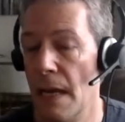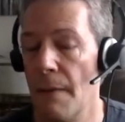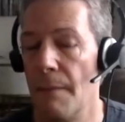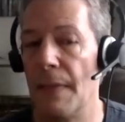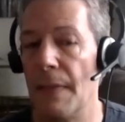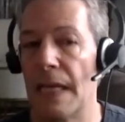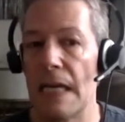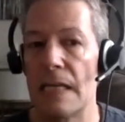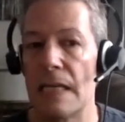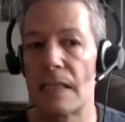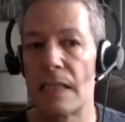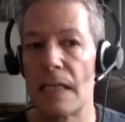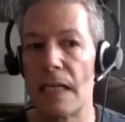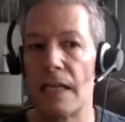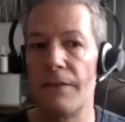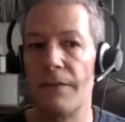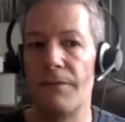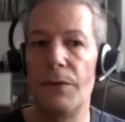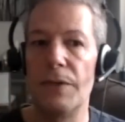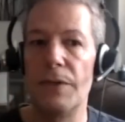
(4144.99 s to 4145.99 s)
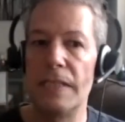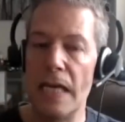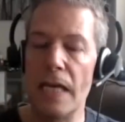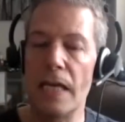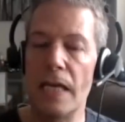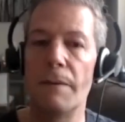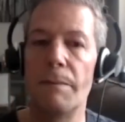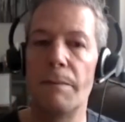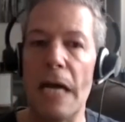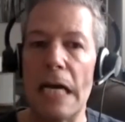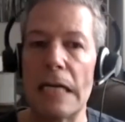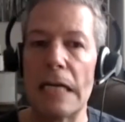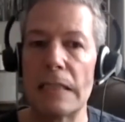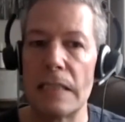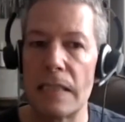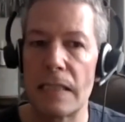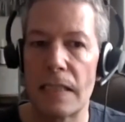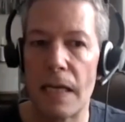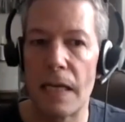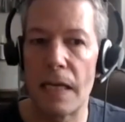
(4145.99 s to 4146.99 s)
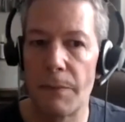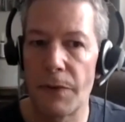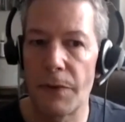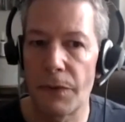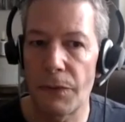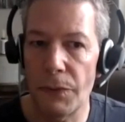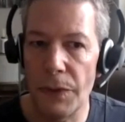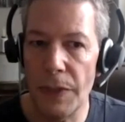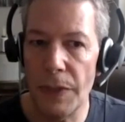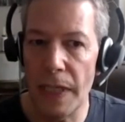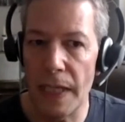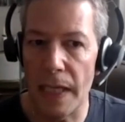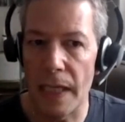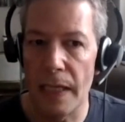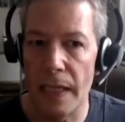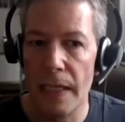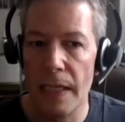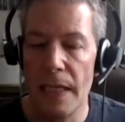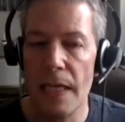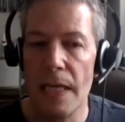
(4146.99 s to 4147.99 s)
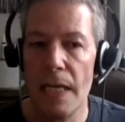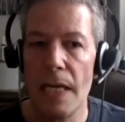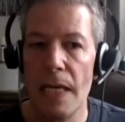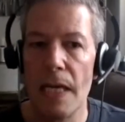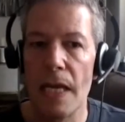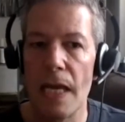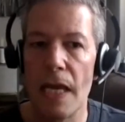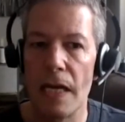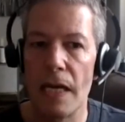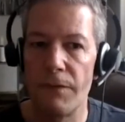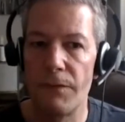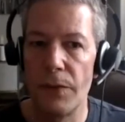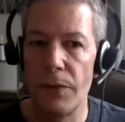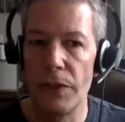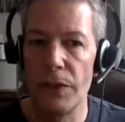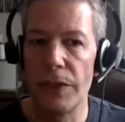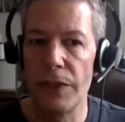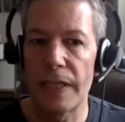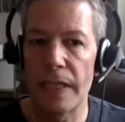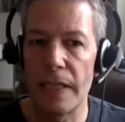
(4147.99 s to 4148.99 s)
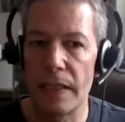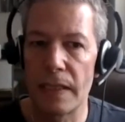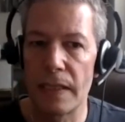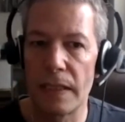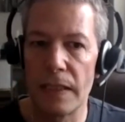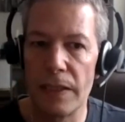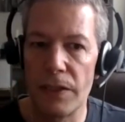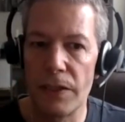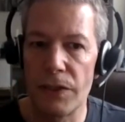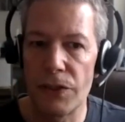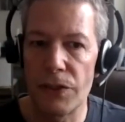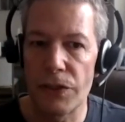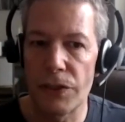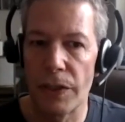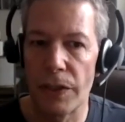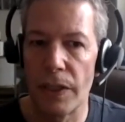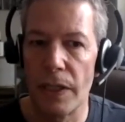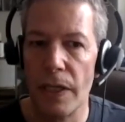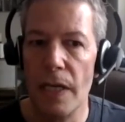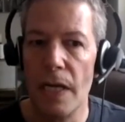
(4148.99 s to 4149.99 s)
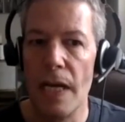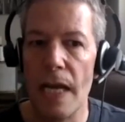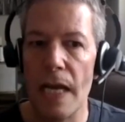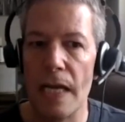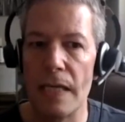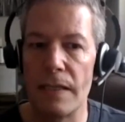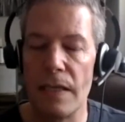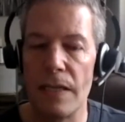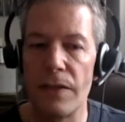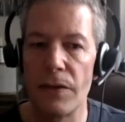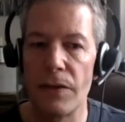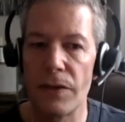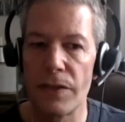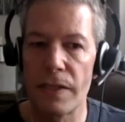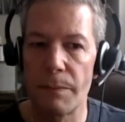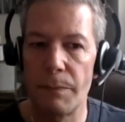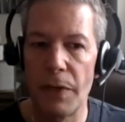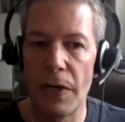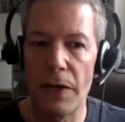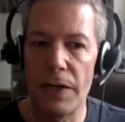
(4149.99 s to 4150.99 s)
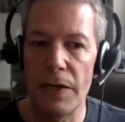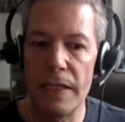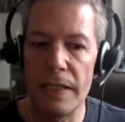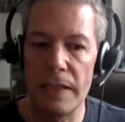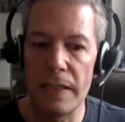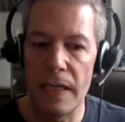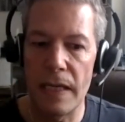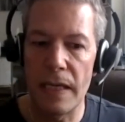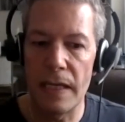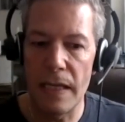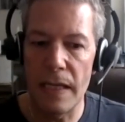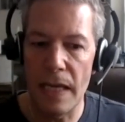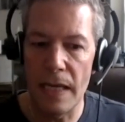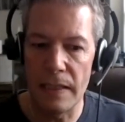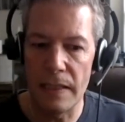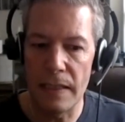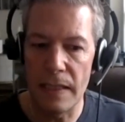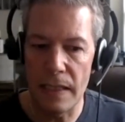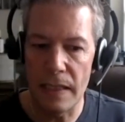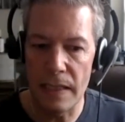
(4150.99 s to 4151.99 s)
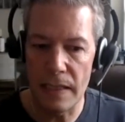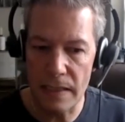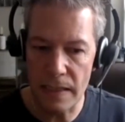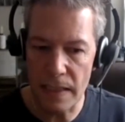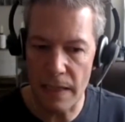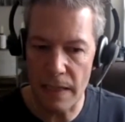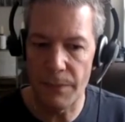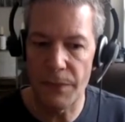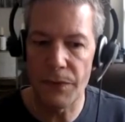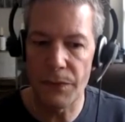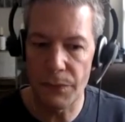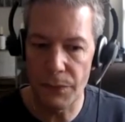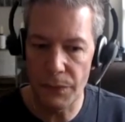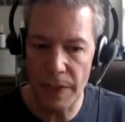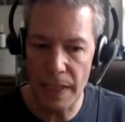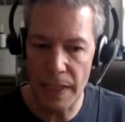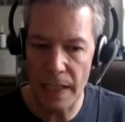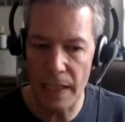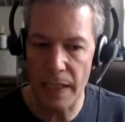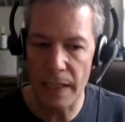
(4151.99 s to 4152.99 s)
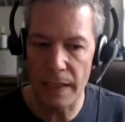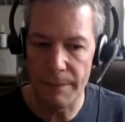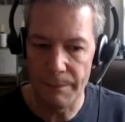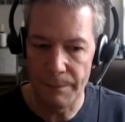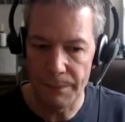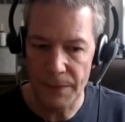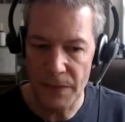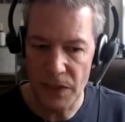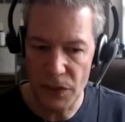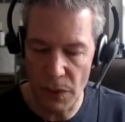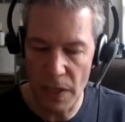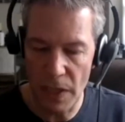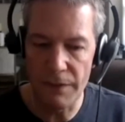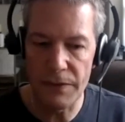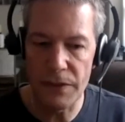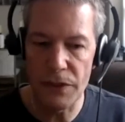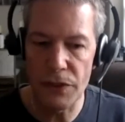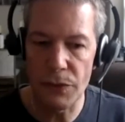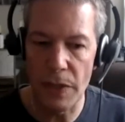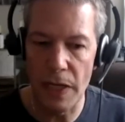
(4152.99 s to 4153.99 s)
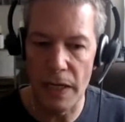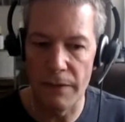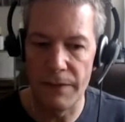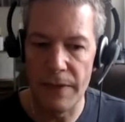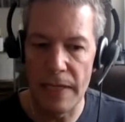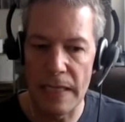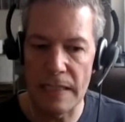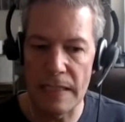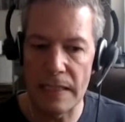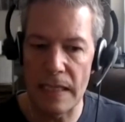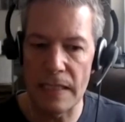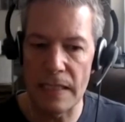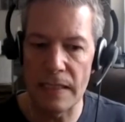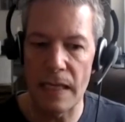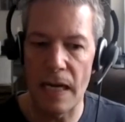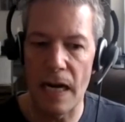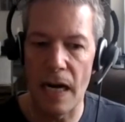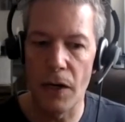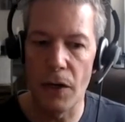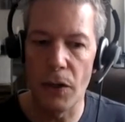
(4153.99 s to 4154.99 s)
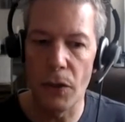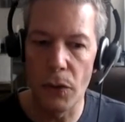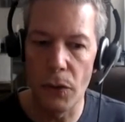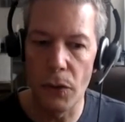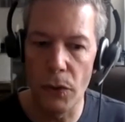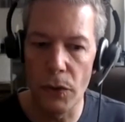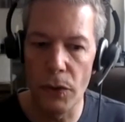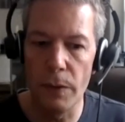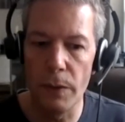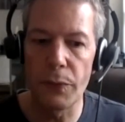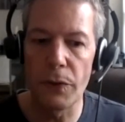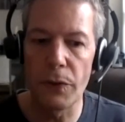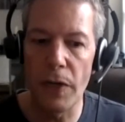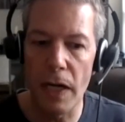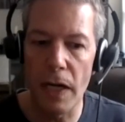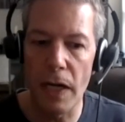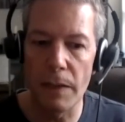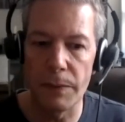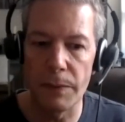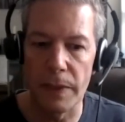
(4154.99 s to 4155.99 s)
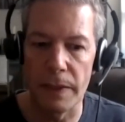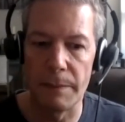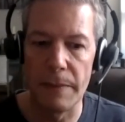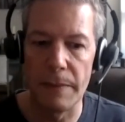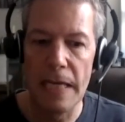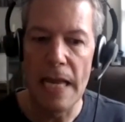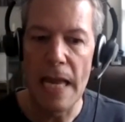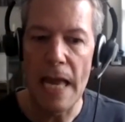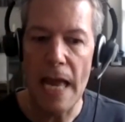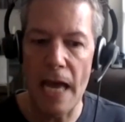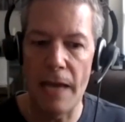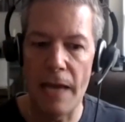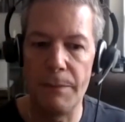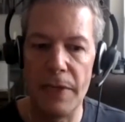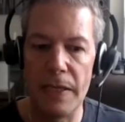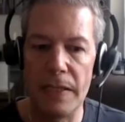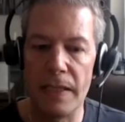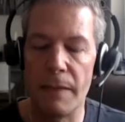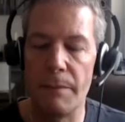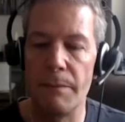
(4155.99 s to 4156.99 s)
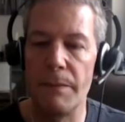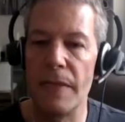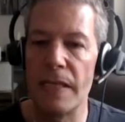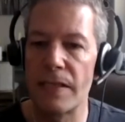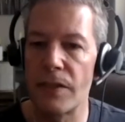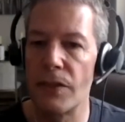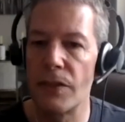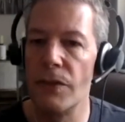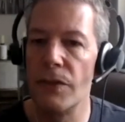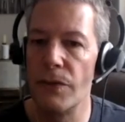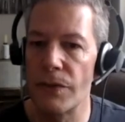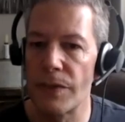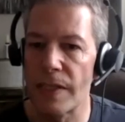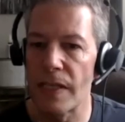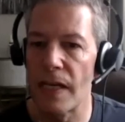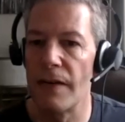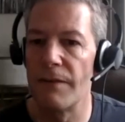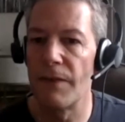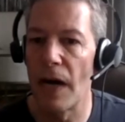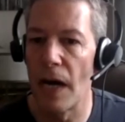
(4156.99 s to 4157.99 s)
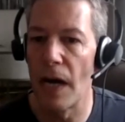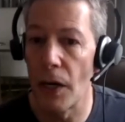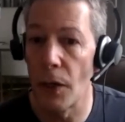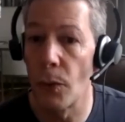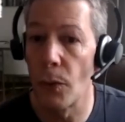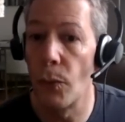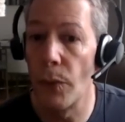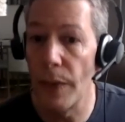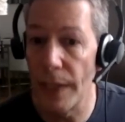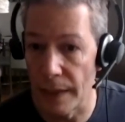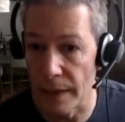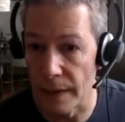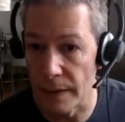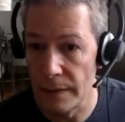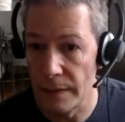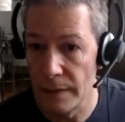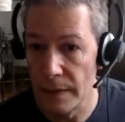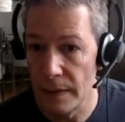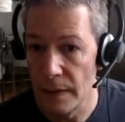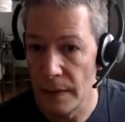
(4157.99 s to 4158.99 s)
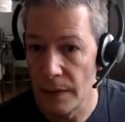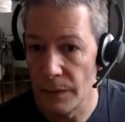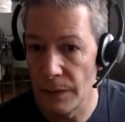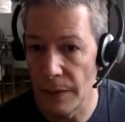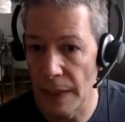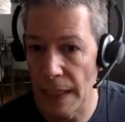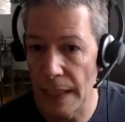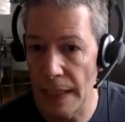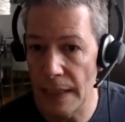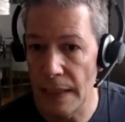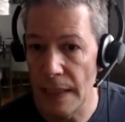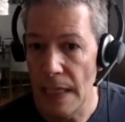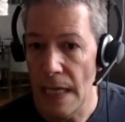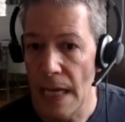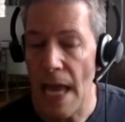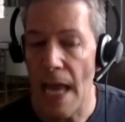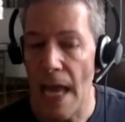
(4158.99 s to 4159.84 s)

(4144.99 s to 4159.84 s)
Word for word: Because, like, if we take it back to step three, and if we look at the literature, it, there is a part in the in the step three 12 and 12, it says our whole problem had been the misuse of our will right yes.